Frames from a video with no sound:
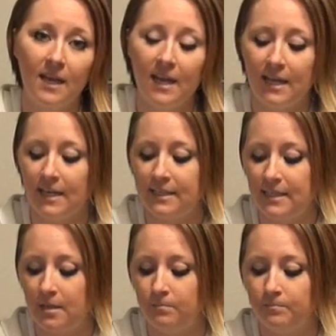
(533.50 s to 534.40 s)
And
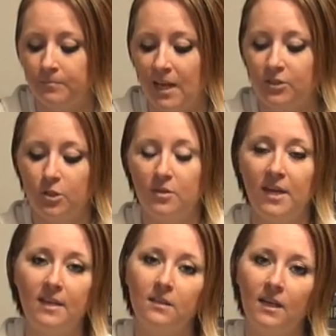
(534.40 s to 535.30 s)
so
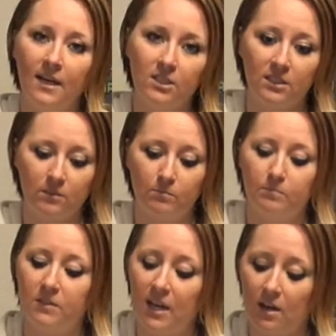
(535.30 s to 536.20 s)
then I just
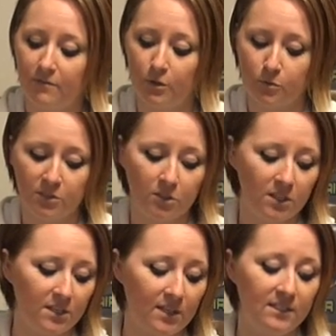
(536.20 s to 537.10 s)
take off those ones
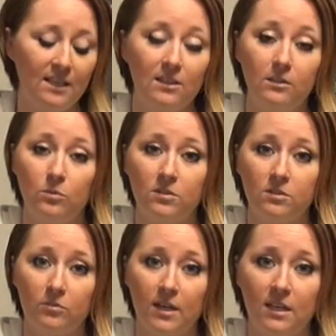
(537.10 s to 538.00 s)
underneath and I take these
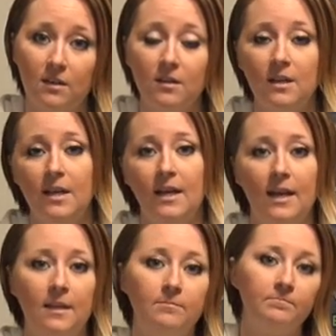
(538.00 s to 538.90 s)
ones right here,
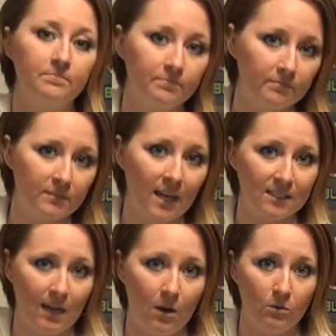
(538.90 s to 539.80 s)
and
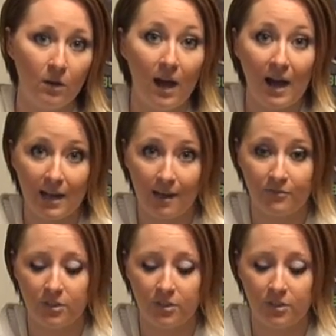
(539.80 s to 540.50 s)
that's how I have